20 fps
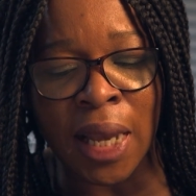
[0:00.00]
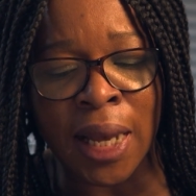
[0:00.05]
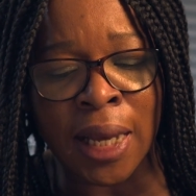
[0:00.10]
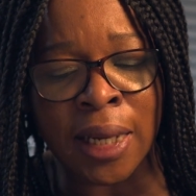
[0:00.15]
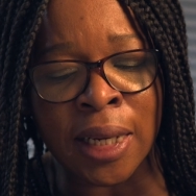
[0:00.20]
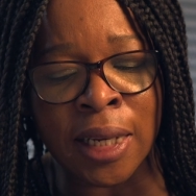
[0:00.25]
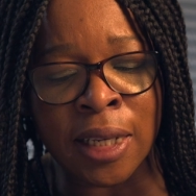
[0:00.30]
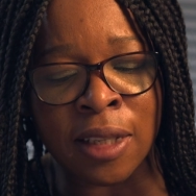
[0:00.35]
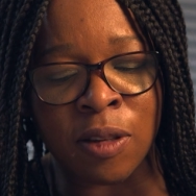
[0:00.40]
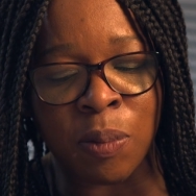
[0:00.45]

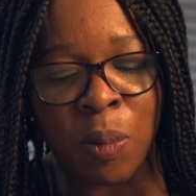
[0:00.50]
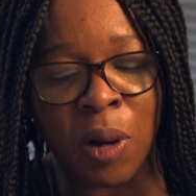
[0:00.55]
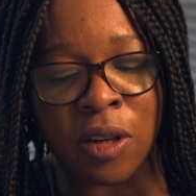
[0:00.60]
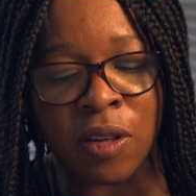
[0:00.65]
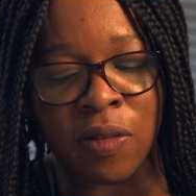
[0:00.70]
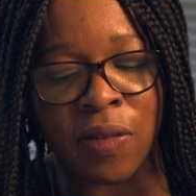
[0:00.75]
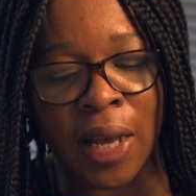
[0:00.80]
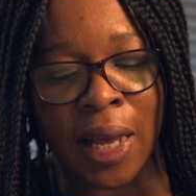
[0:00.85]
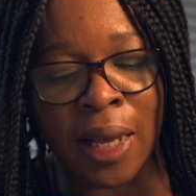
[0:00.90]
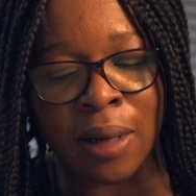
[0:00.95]
And it's
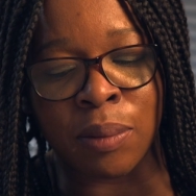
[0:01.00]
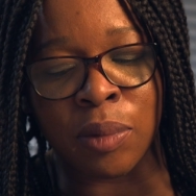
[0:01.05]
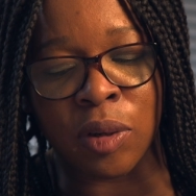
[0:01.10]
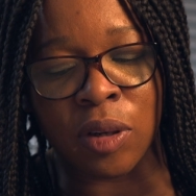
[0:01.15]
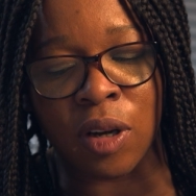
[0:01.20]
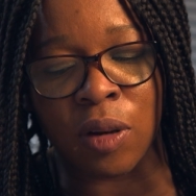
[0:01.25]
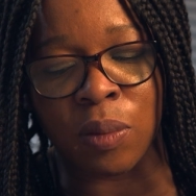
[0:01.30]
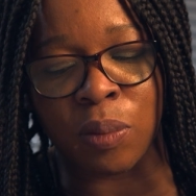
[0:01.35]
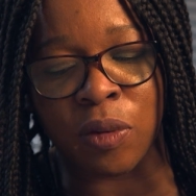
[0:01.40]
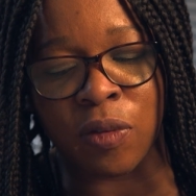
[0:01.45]
part of a
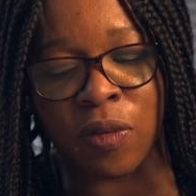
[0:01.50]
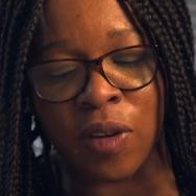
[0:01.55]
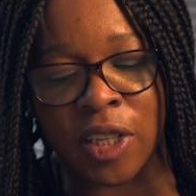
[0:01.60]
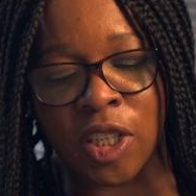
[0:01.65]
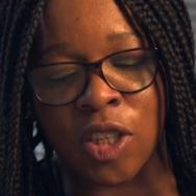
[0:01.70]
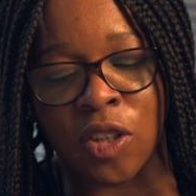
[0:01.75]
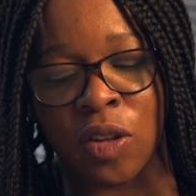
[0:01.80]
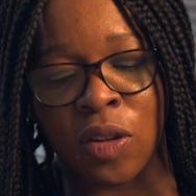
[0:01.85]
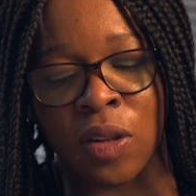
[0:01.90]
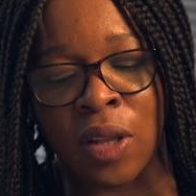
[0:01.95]
handbook on
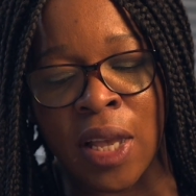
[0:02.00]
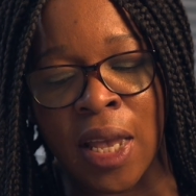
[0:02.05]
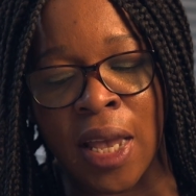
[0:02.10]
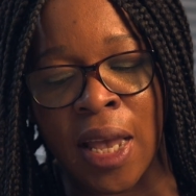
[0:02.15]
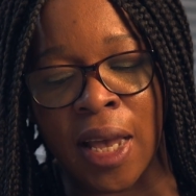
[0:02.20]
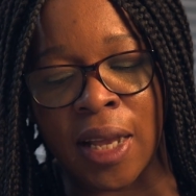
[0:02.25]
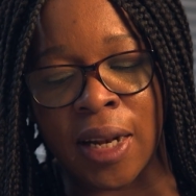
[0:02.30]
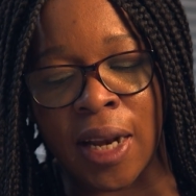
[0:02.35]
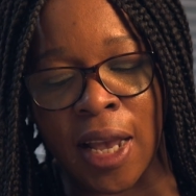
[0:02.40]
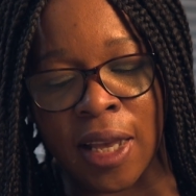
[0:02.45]
professional
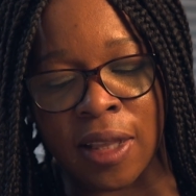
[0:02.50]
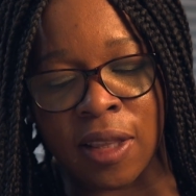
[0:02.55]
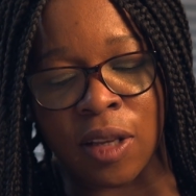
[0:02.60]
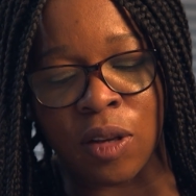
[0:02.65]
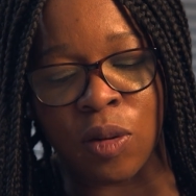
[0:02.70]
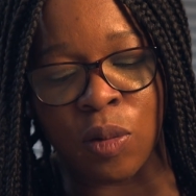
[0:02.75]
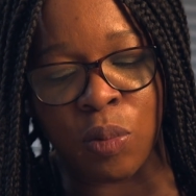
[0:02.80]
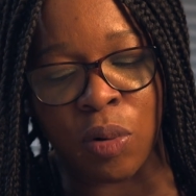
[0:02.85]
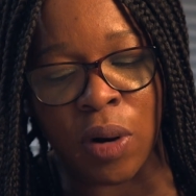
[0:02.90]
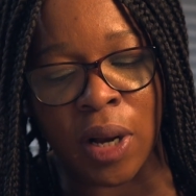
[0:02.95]
and
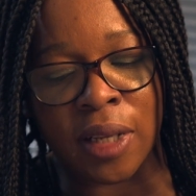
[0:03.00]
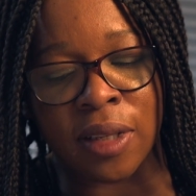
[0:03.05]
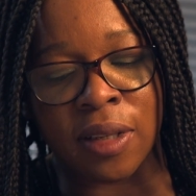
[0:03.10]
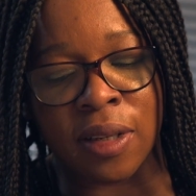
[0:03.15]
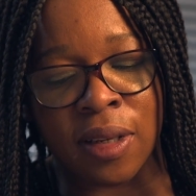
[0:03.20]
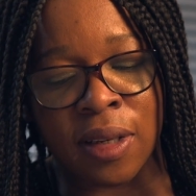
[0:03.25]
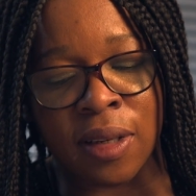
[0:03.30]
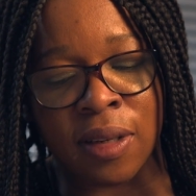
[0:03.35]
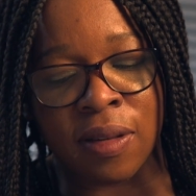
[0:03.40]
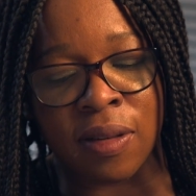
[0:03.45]
ethical
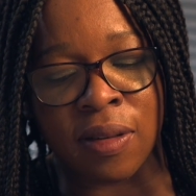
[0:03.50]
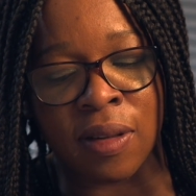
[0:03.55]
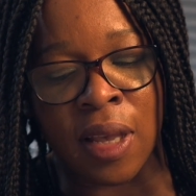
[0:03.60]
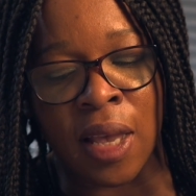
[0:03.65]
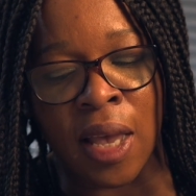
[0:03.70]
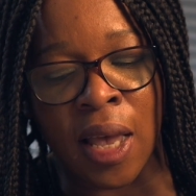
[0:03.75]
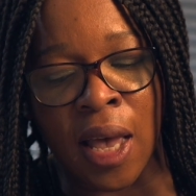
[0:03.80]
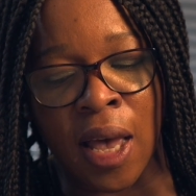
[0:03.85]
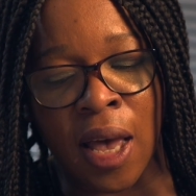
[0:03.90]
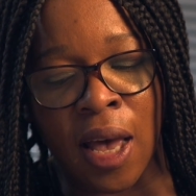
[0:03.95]
practice
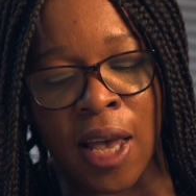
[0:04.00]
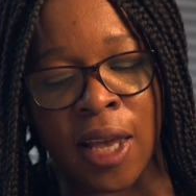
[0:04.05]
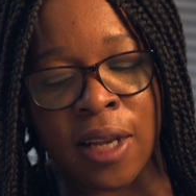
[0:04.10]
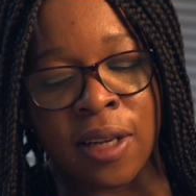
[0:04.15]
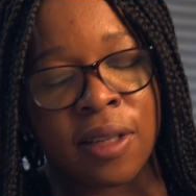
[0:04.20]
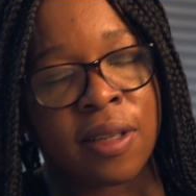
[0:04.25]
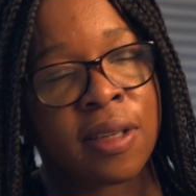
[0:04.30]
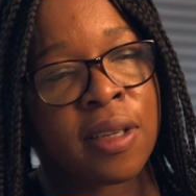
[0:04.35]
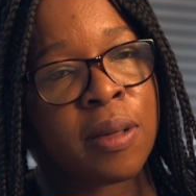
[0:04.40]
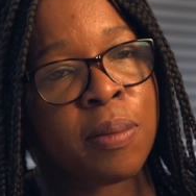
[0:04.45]

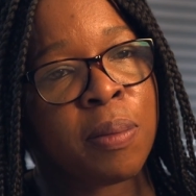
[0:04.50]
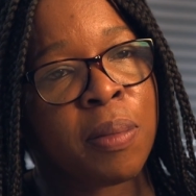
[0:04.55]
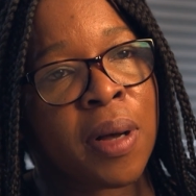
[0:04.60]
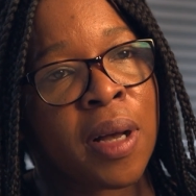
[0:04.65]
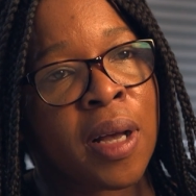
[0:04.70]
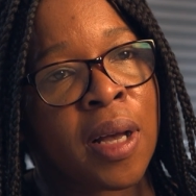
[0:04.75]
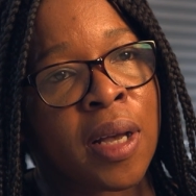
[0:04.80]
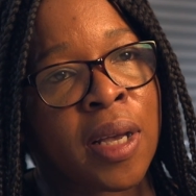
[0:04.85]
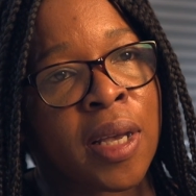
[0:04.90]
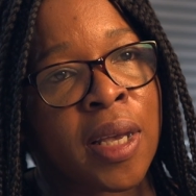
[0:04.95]
edited
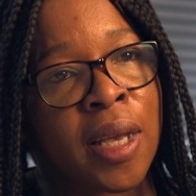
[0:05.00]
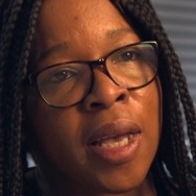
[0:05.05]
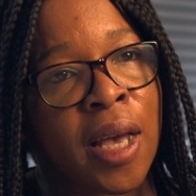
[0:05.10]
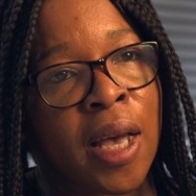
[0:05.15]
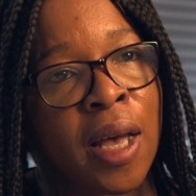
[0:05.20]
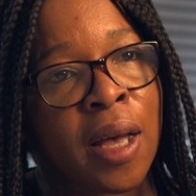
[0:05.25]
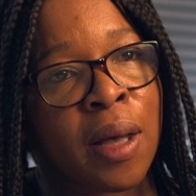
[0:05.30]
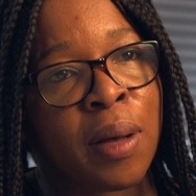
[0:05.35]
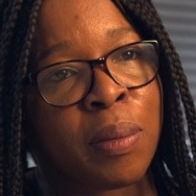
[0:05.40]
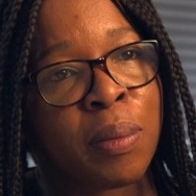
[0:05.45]
by
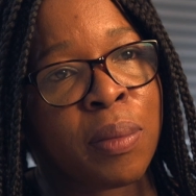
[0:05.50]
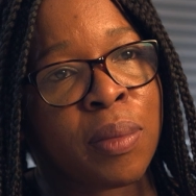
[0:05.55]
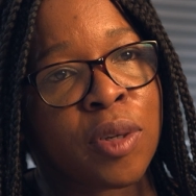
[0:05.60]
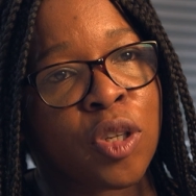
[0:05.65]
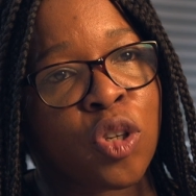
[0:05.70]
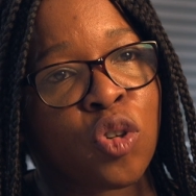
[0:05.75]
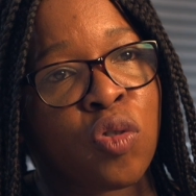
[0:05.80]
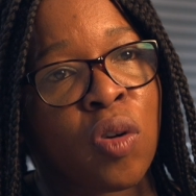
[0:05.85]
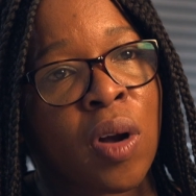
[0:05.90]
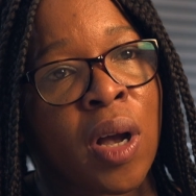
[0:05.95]

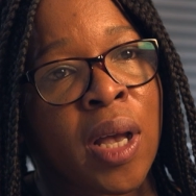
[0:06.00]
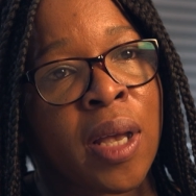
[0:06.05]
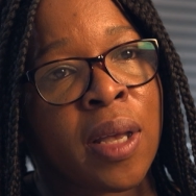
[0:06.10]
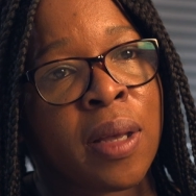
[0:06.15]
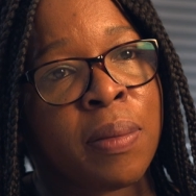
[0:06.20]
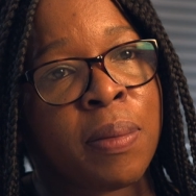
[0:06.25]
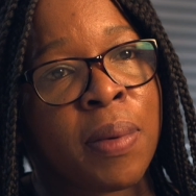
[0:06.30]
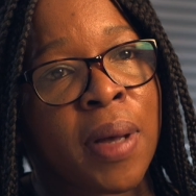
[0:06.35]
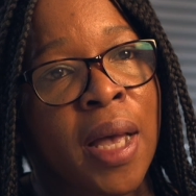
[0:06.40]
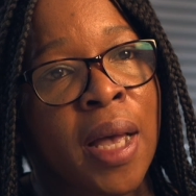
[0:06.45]

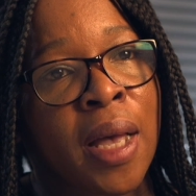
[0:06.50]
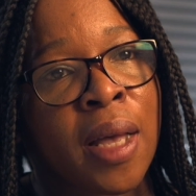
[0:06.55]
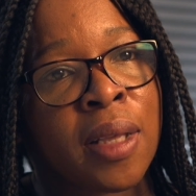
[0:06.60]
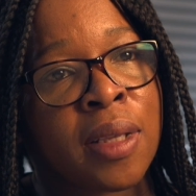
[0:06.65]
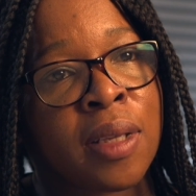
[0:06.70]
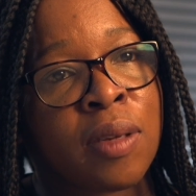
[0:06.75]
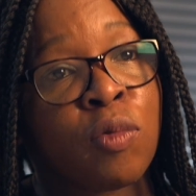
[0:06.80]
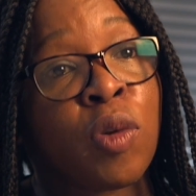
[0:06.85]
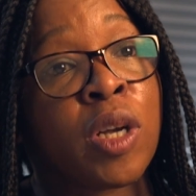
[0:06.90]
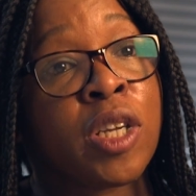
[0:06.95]
Tribe
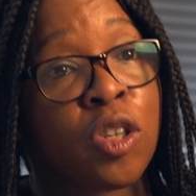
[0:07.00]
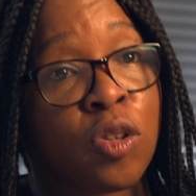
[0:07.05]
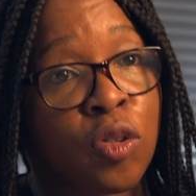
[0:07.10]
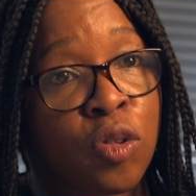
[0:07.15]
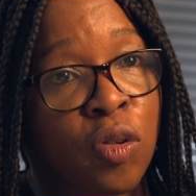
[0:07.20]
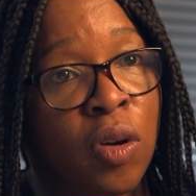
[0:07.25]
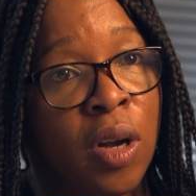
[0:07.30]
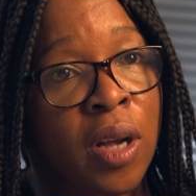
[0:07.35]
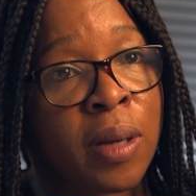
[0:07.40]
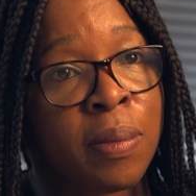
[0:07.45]
and Rachel
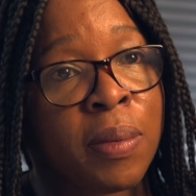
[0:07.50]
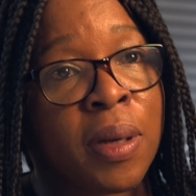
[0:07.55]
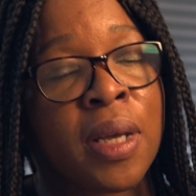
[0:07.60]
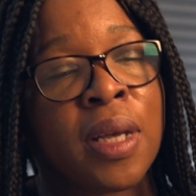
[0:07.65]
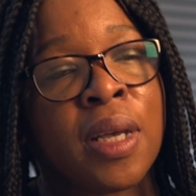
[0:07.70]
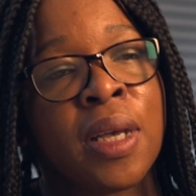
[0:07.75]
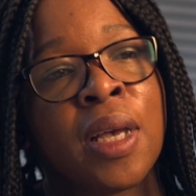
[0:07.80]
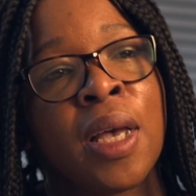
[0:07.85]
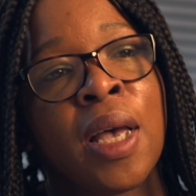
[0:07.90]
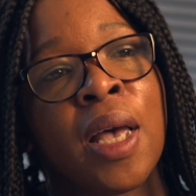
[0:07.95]
Tribe
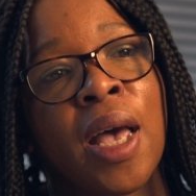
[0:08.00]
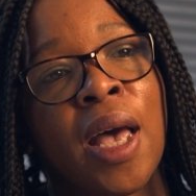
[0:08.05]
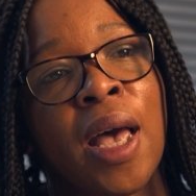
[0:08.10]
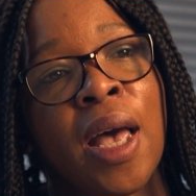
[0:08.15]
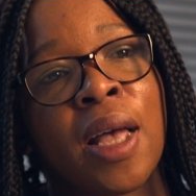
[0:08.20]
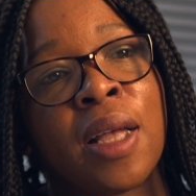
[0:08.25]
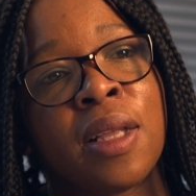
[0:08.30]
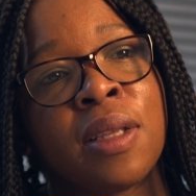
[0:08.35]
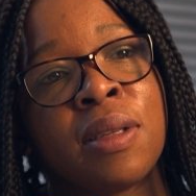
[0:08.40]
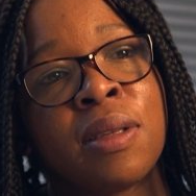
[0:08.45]

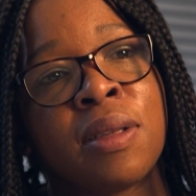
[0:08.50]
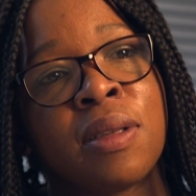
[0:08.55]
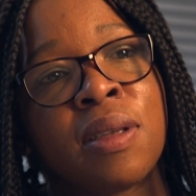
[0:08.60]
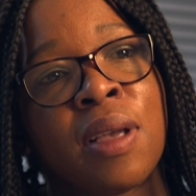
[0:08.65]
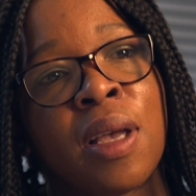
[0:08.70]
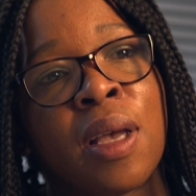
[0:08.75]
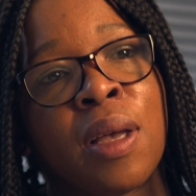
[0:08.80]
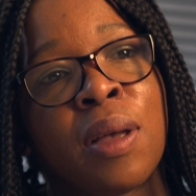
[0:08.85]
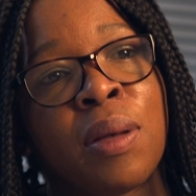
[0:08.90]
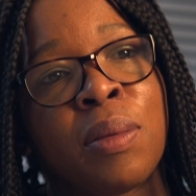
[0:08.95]

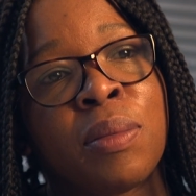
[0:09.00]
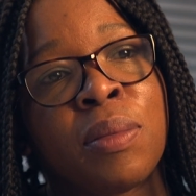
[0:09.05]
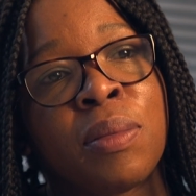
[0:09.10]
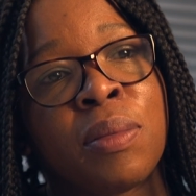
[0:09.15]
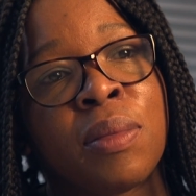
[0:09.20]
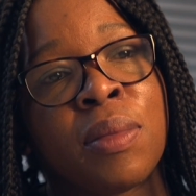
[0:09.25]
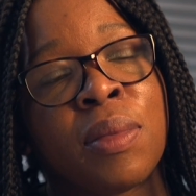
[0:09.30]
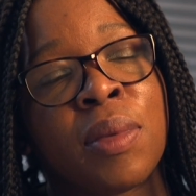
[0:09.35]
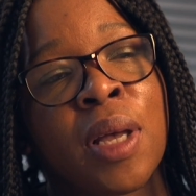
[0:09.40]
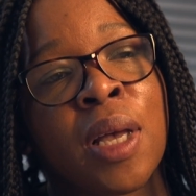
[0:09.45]

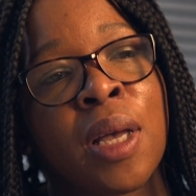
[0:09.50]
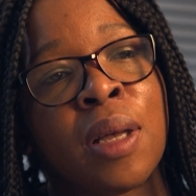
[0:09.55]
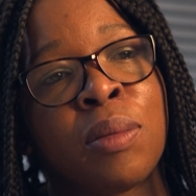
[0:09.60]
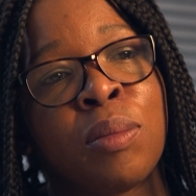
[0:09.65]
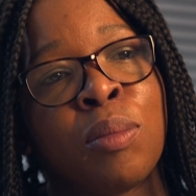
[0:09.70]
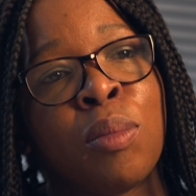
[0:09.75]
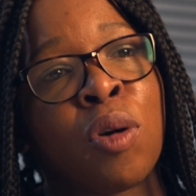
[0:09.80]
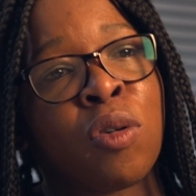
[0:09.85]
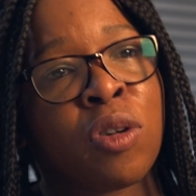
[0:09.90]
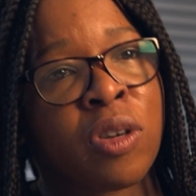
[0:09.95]

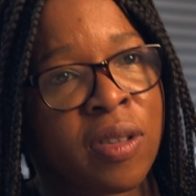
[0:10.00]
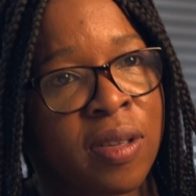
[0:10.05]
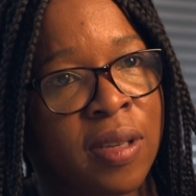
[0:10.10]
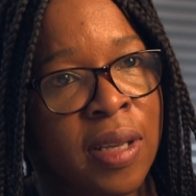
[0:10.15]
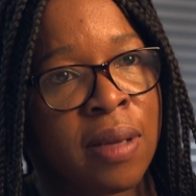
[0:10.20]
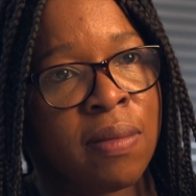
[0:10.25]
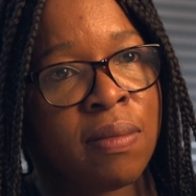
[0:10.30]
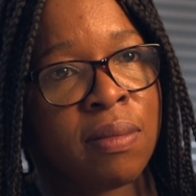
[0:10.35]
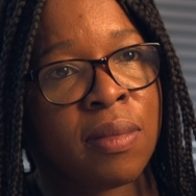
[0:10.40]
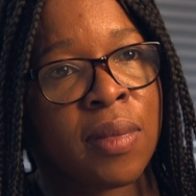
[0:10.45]
and
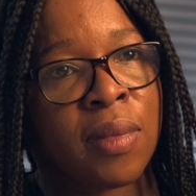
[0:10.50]
Morrissey.